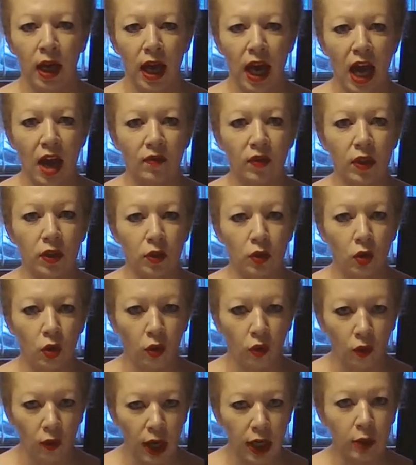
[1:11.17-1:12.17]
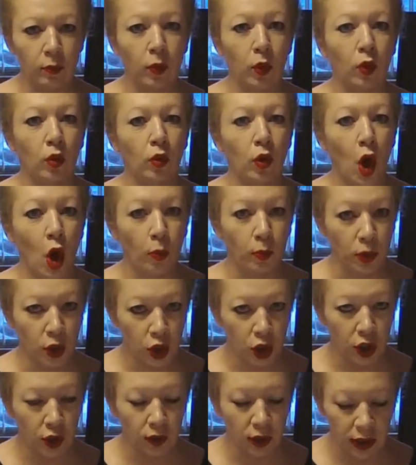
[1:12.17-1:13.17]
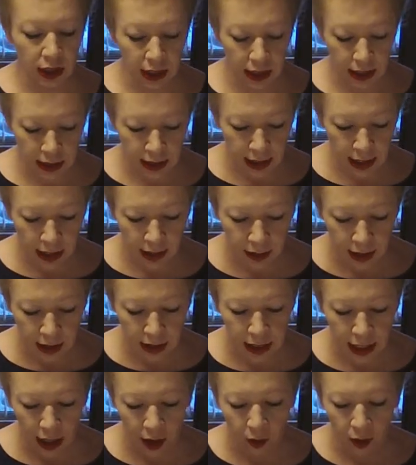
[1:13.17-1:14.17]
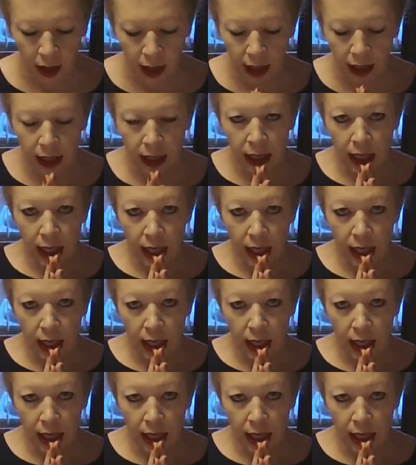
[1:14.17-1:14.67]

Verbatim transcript: have incredible opportunities in this area.